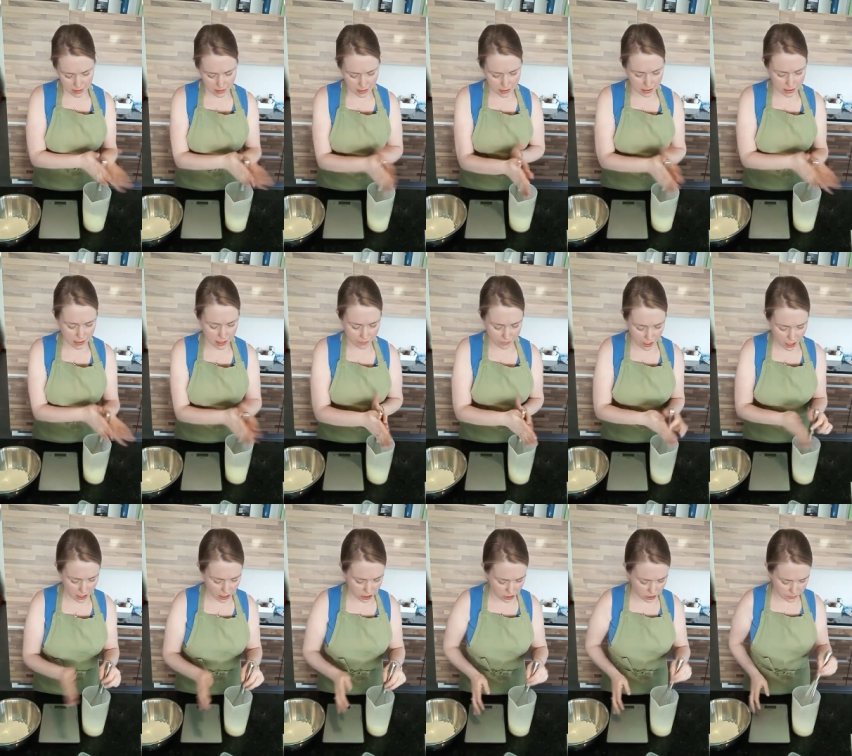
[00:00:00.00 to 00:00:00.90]
just give it
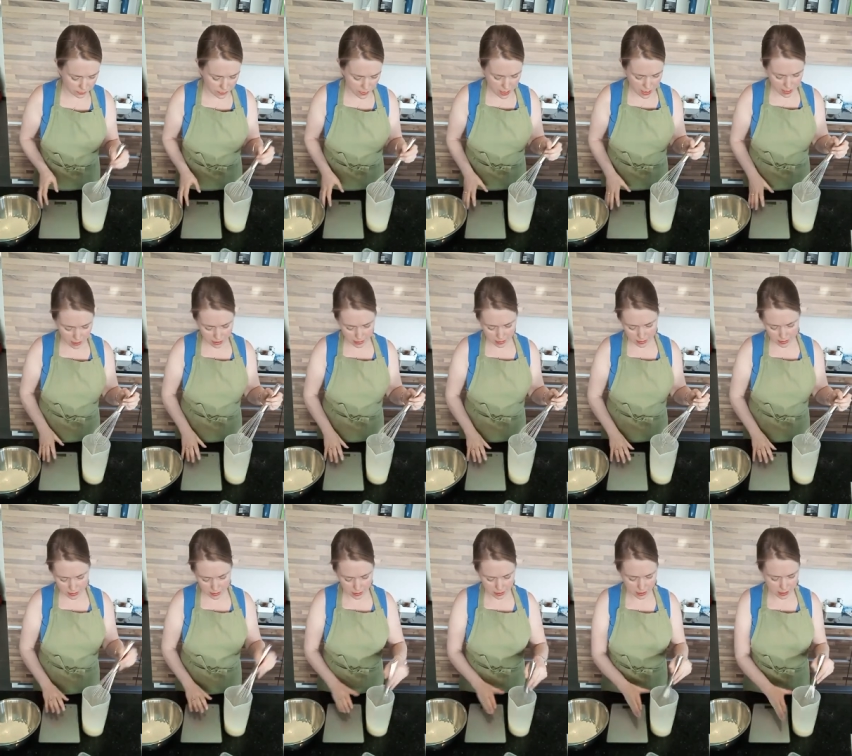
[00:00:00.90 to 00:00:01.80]
a good
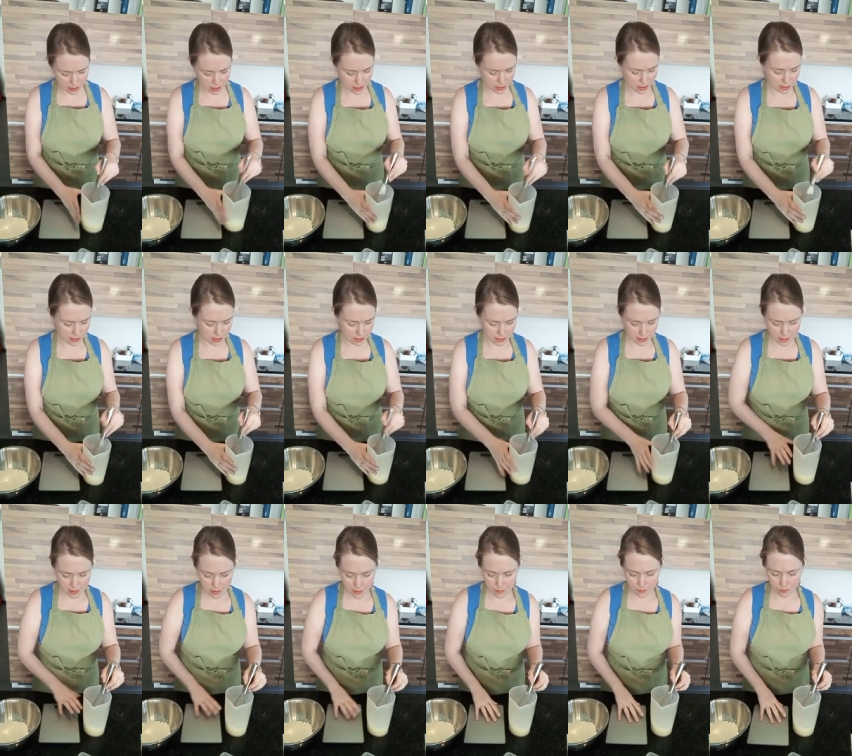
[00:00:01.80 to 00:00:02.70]
mix.
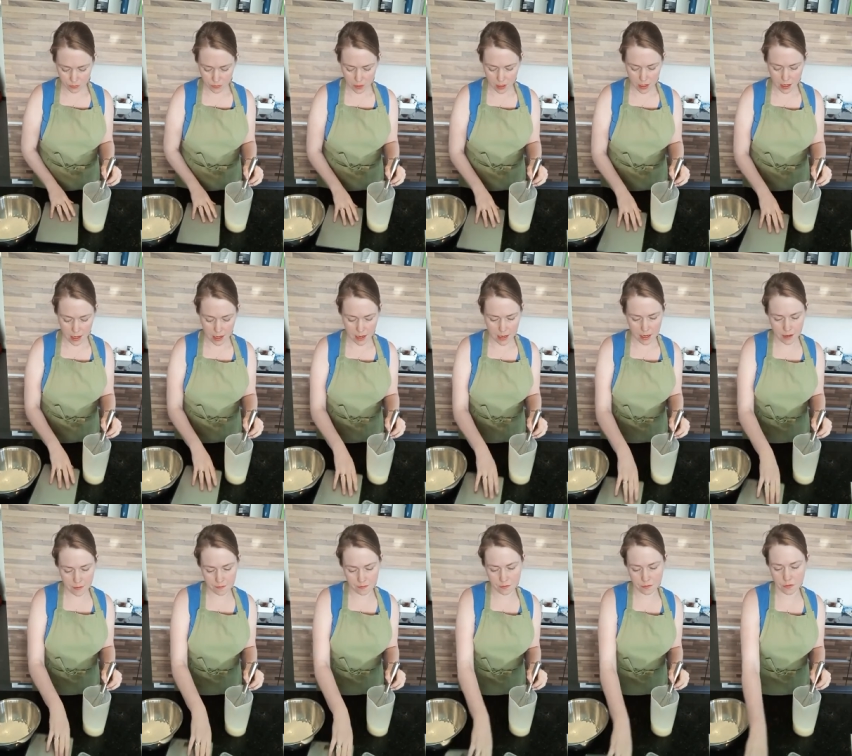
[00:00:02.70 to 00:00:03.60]

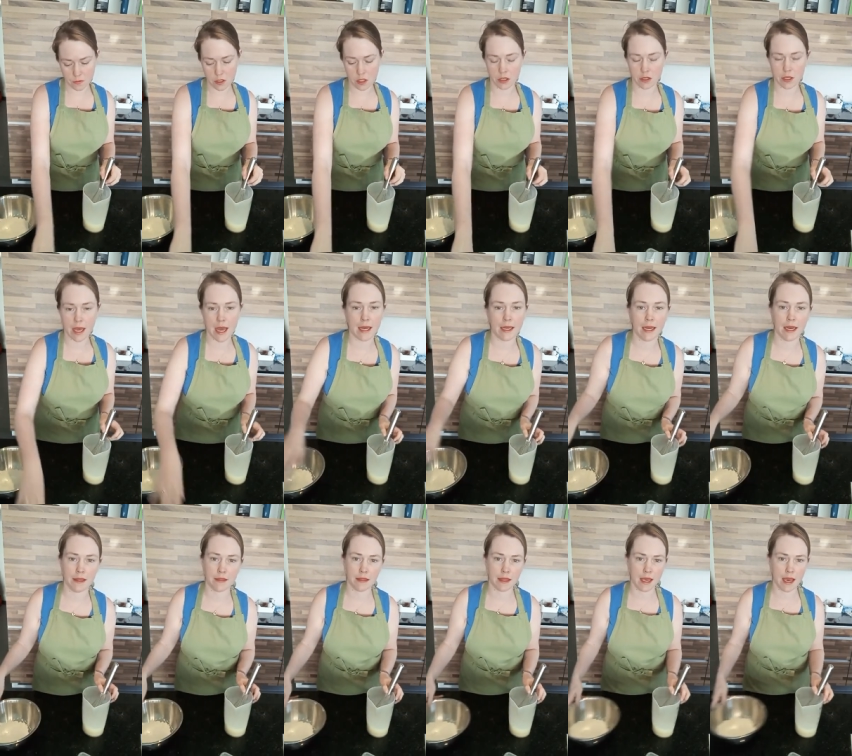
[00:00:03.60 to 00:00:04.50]
Um, you can
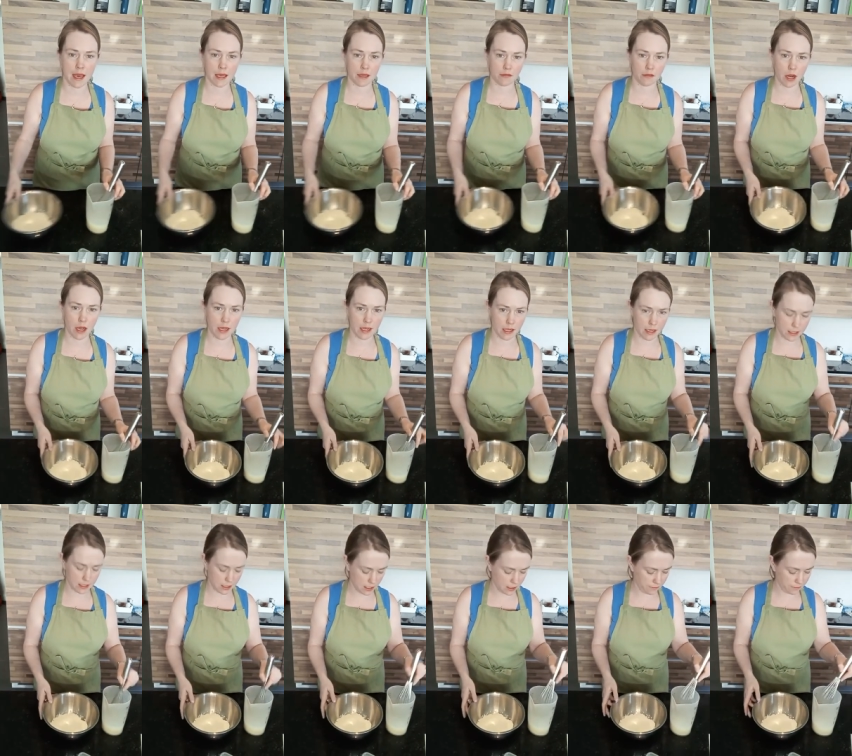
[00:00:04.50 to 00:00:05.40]
add the egg right
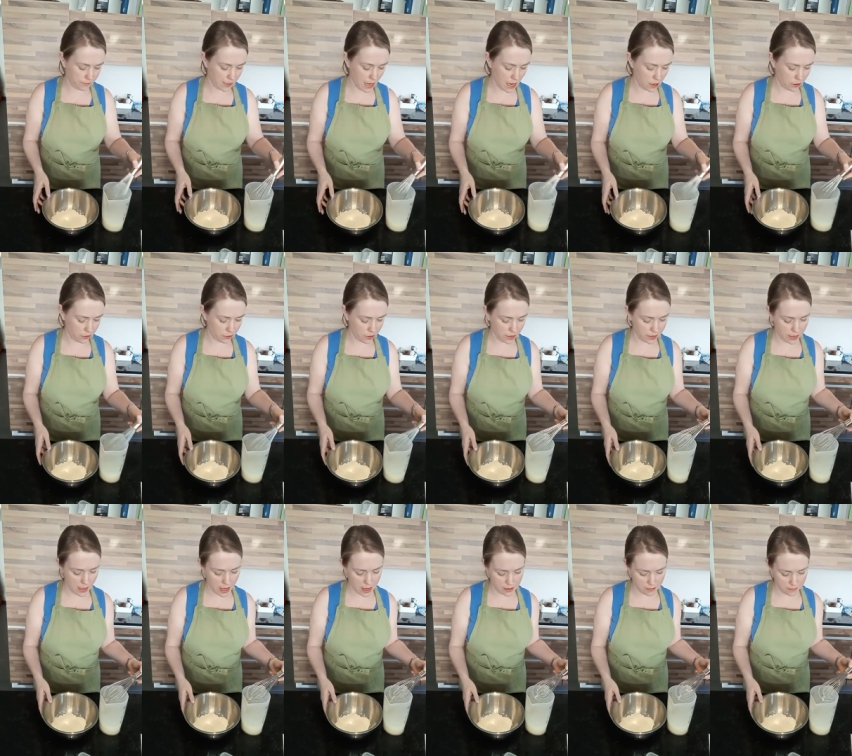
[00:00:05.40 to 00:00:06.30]
into the flour and
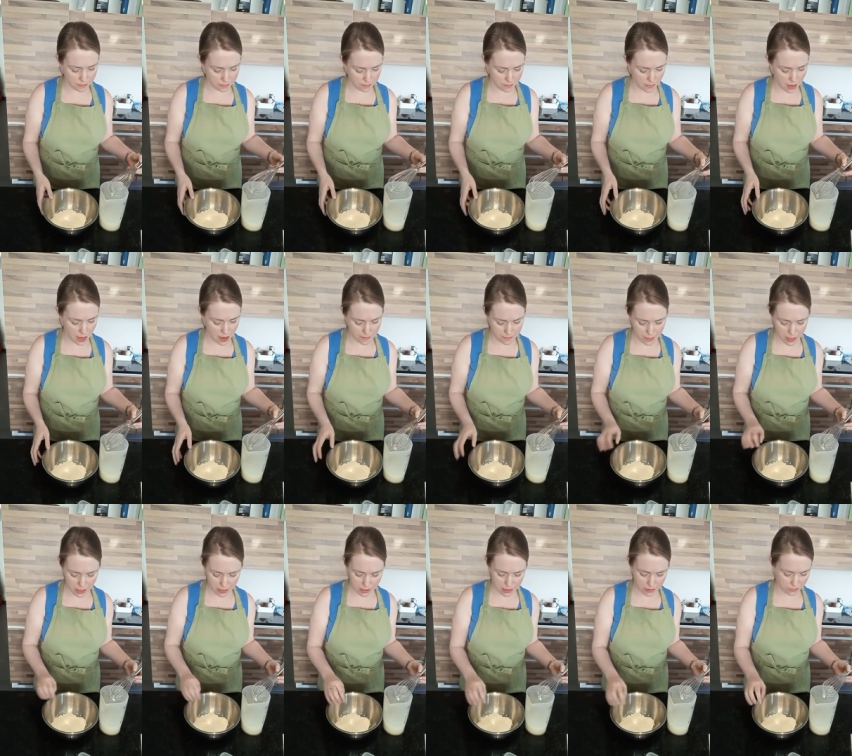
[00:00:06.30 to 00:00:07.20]
then um,
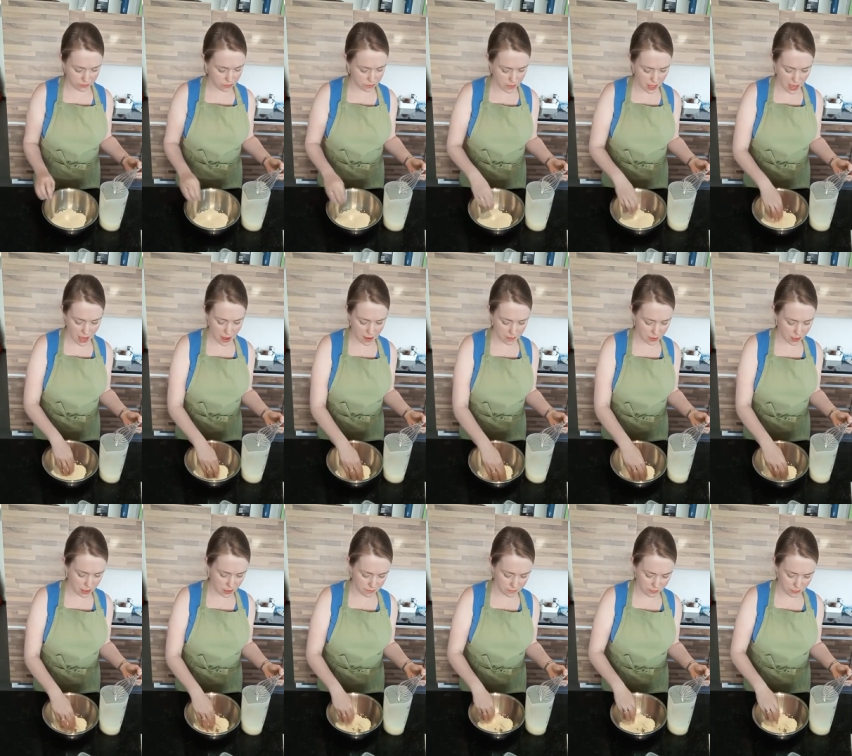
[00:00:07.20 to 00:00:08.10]
mix it from there,
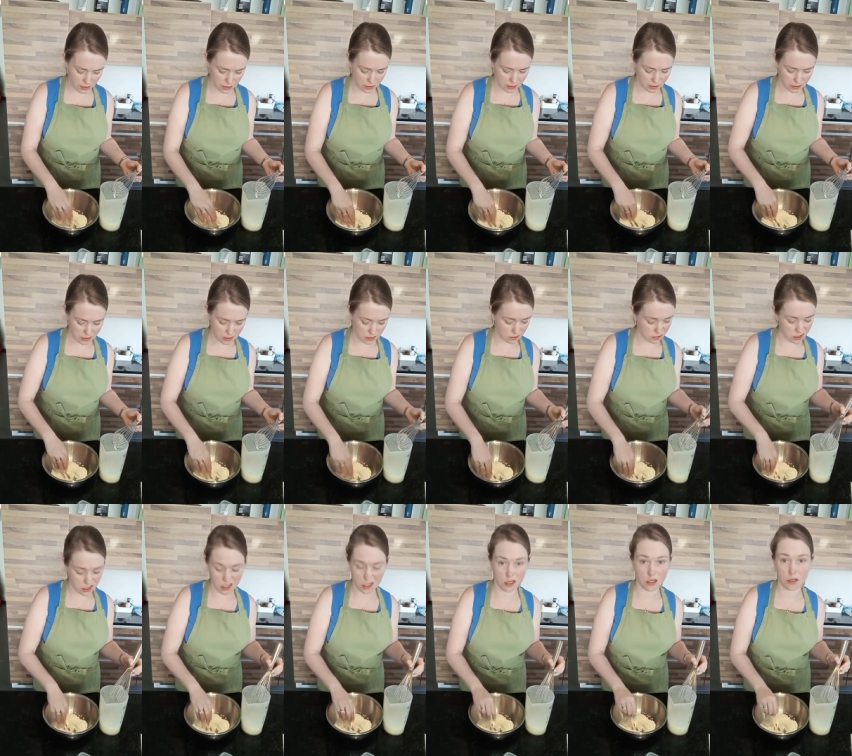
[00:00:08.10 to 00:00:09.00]
but
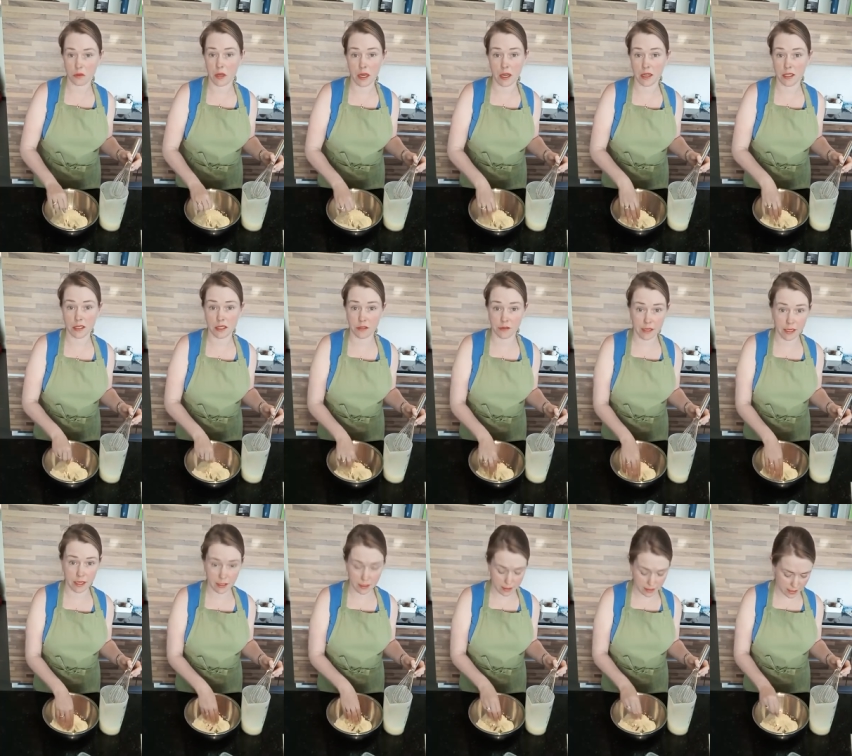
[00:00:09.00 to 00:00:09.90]
this is the way I do
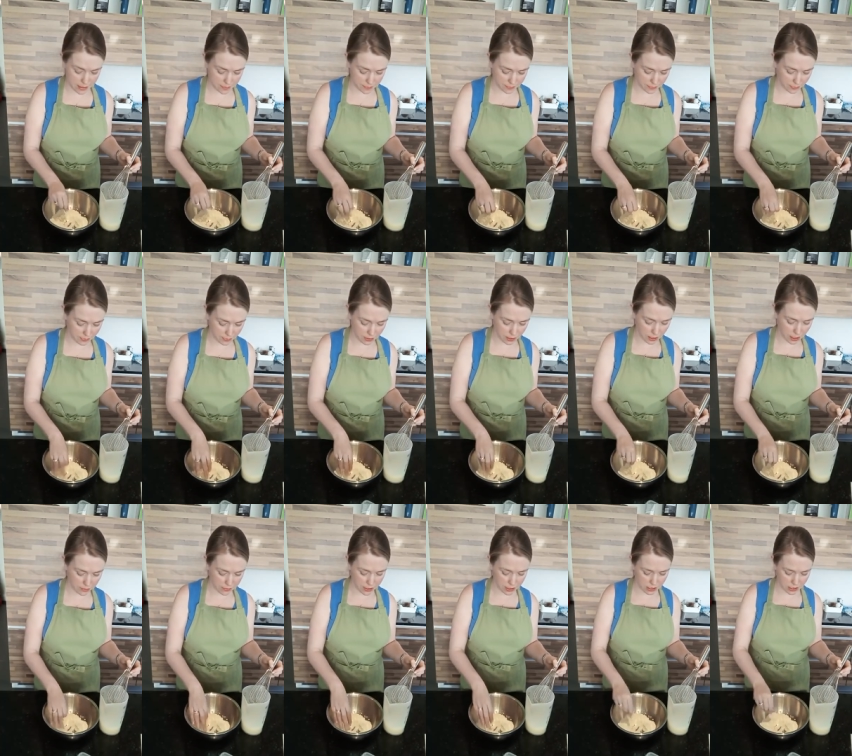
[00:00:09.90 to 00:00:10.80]
it, um, you
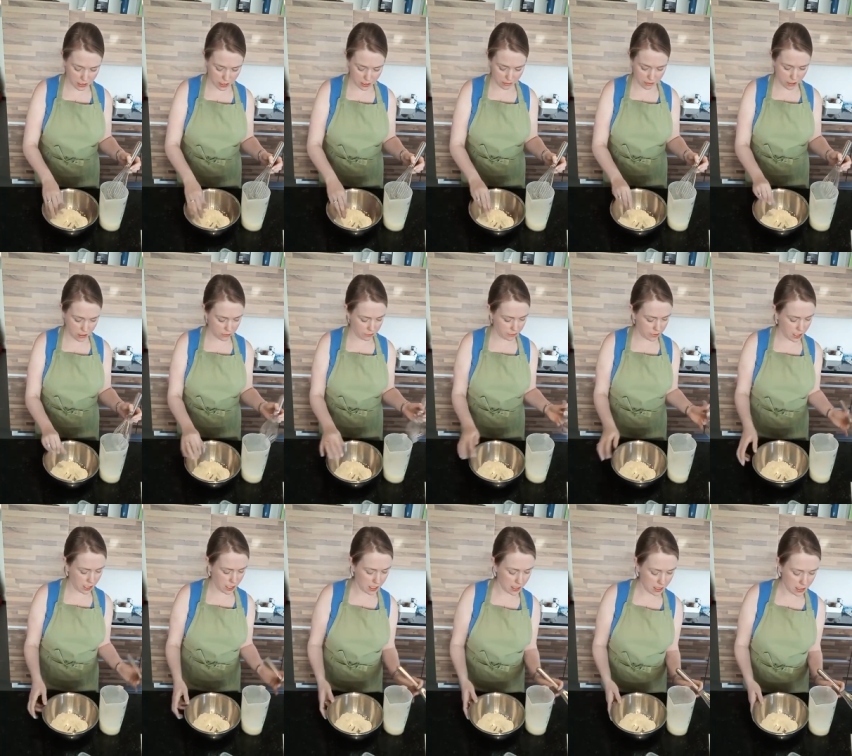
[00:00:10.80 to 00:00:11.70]
know, each their own
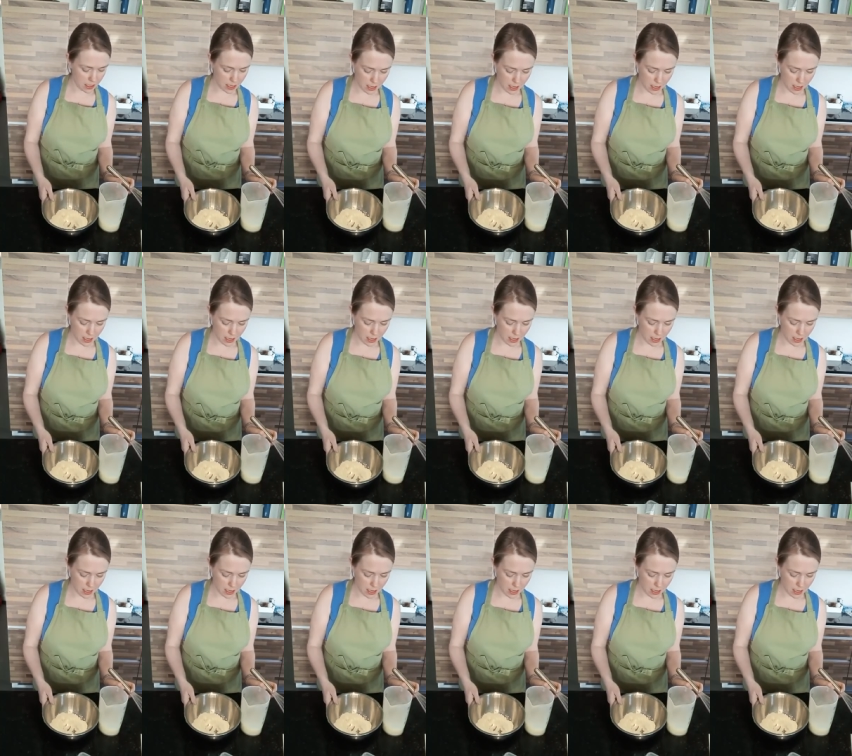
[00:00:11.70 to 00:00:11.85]
really.